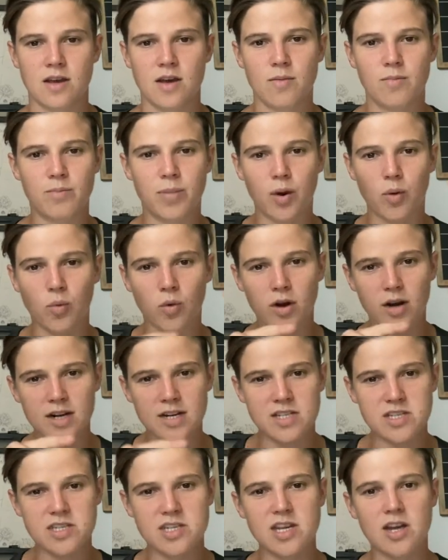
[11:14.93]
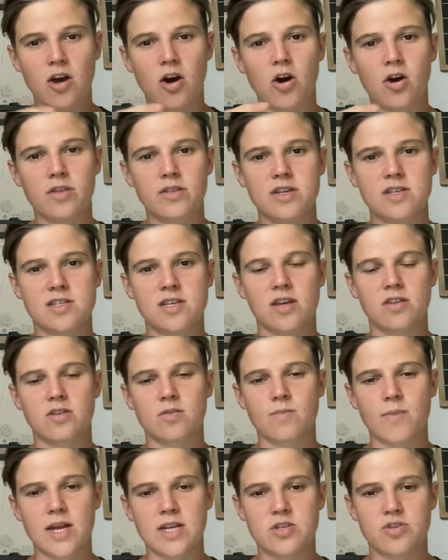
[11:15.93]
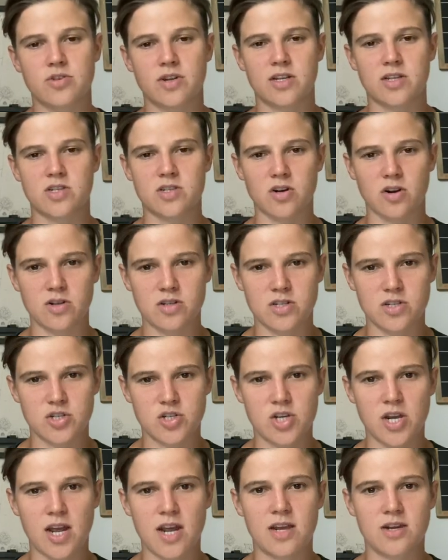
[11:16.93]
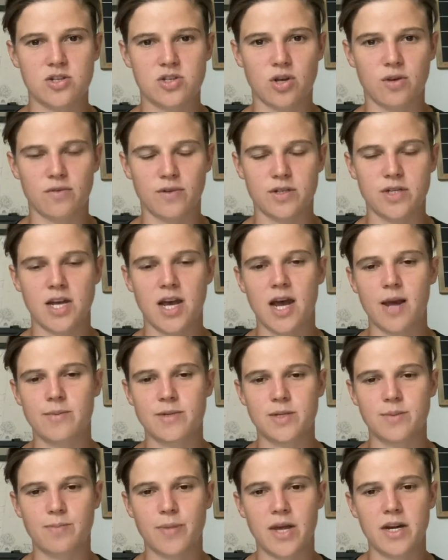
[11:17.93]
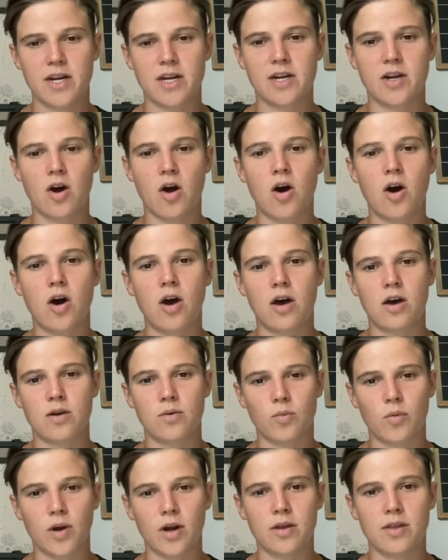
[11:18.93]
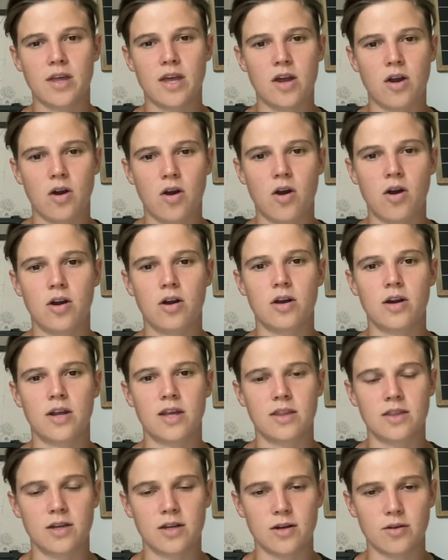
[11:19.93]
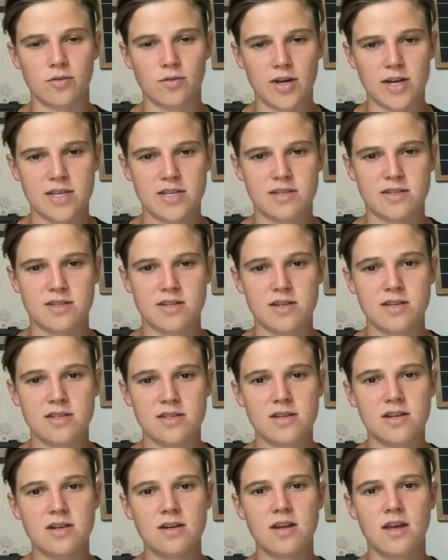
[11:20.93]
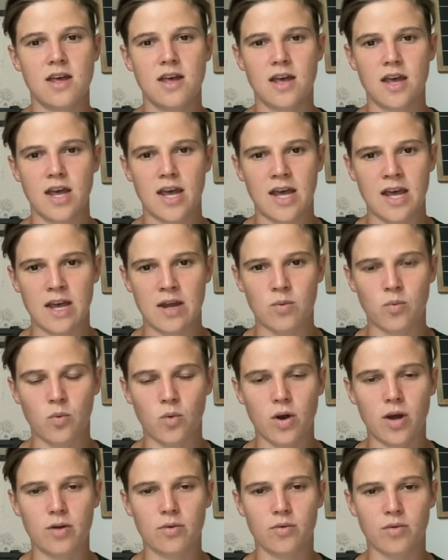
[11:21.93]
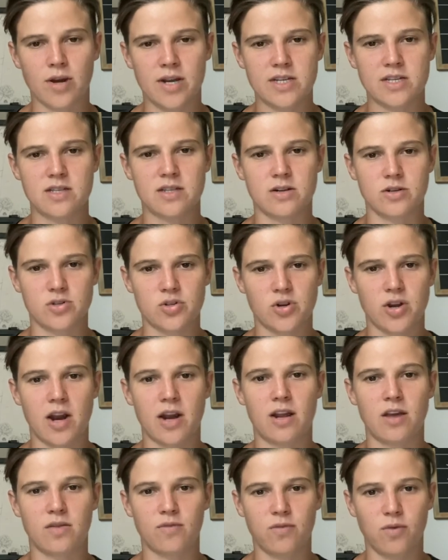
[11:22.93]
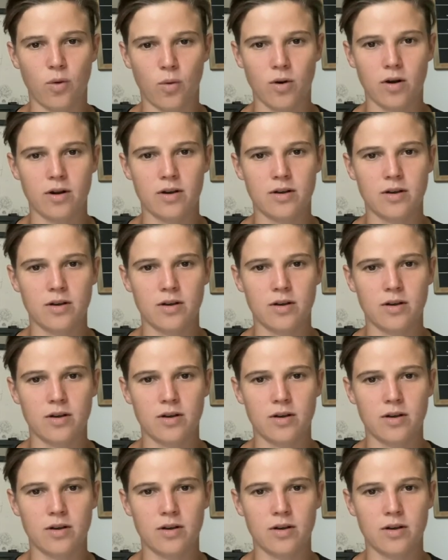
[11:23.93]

But we're going to see all these other metrics start to change over time depending on where they are in their race season and what race they're training for.